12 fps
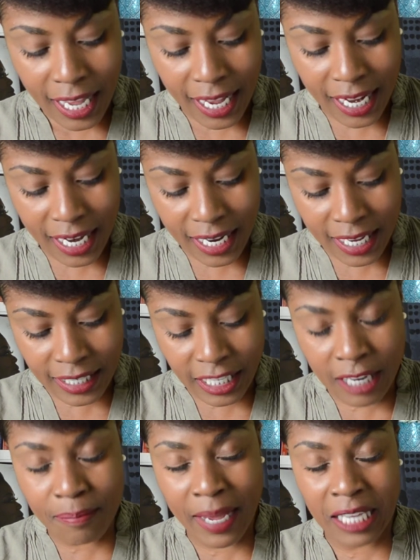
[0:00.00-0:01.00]
And
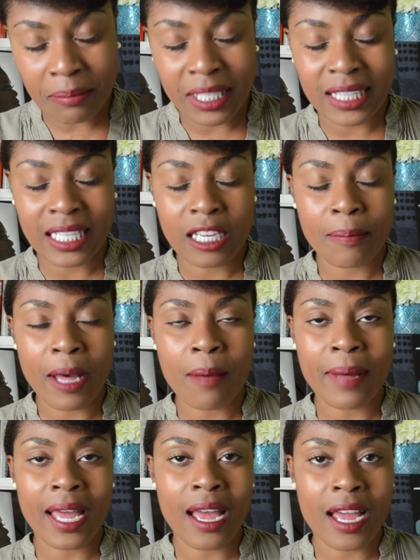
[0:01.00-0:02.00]
it made me think
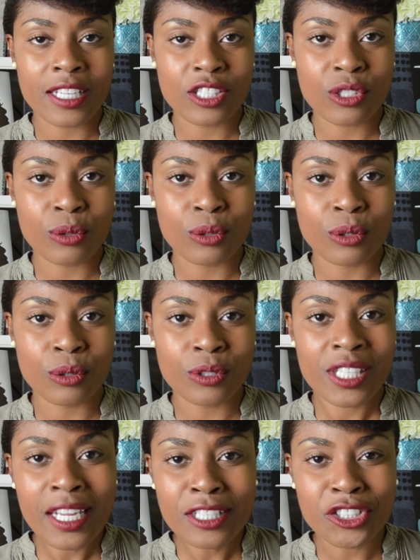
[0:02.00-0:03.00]
about my high school
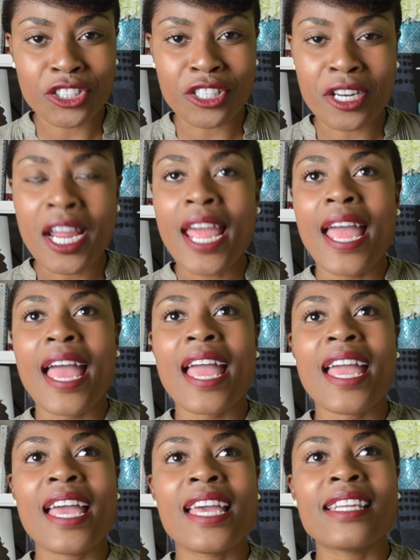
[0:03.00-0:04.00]
teacher.
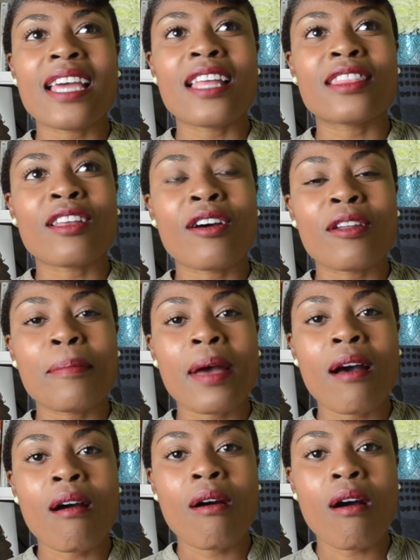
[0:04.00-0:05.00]
And I thought
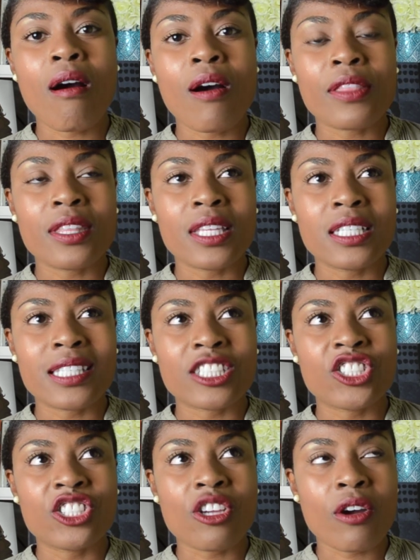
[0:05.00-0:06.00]
about all the things that
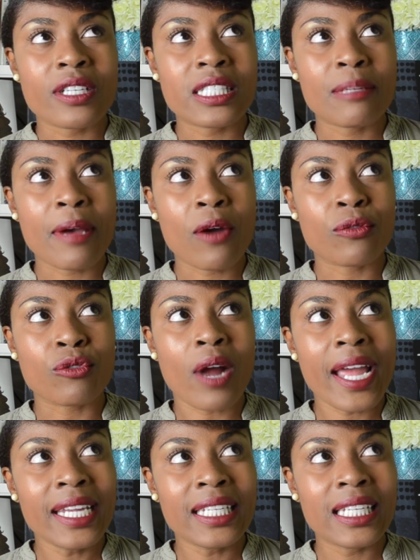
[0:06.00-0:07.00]
she taught us about
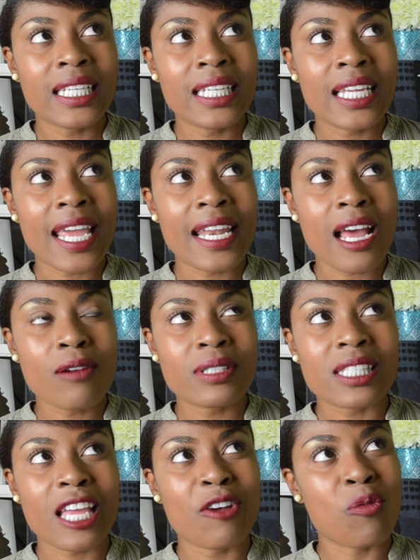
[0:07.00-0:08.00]
writing. And I
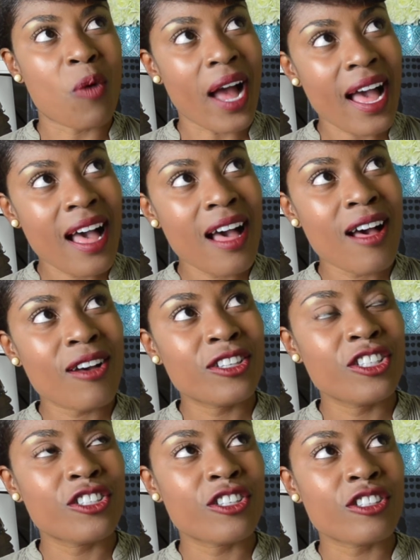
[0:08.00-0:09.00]
was like, wow,
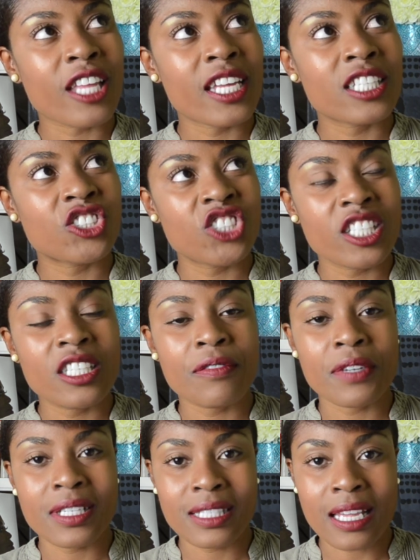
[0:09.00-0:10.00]
you know, like she had
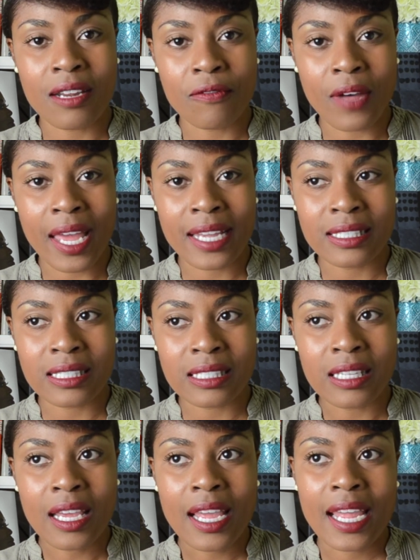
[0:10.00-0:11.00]
given us that
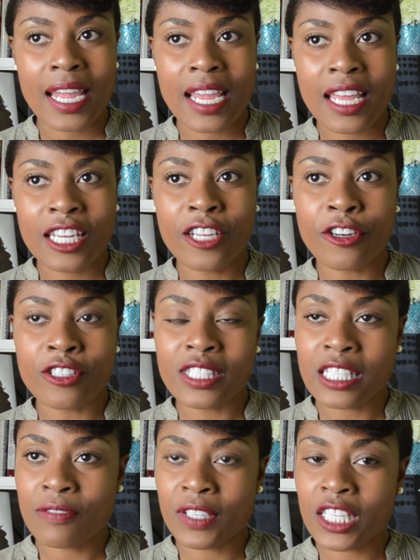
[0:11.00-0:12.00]
advice. And here
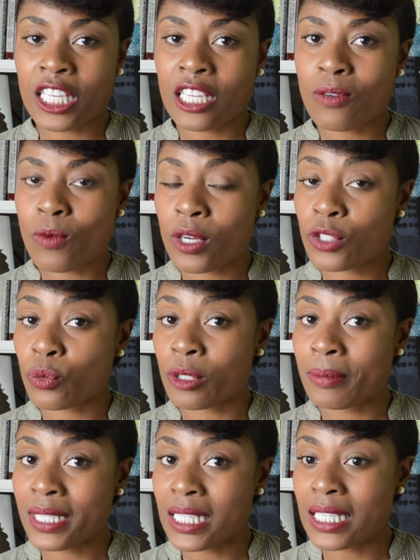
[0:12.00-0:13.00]
Stephen King was
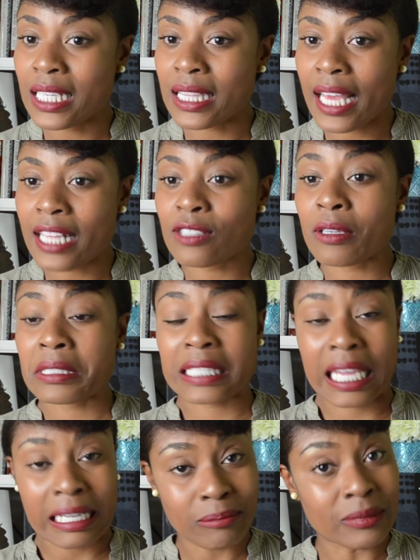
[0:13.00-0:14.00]
repeating that. So I was
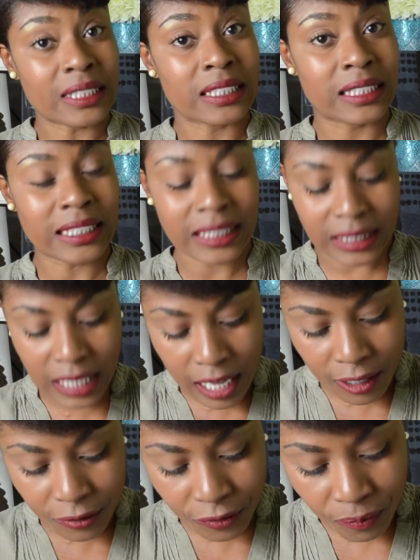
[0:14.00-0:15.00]
like, good
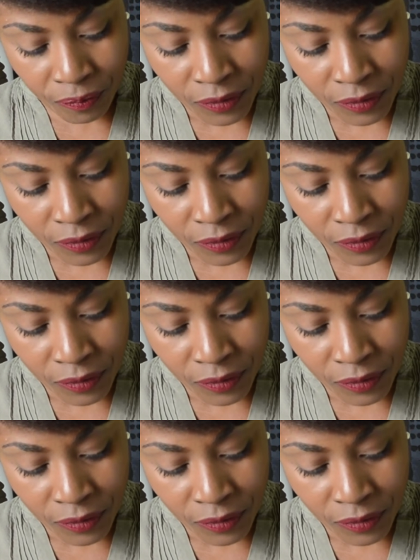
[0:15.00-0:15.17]
stuff.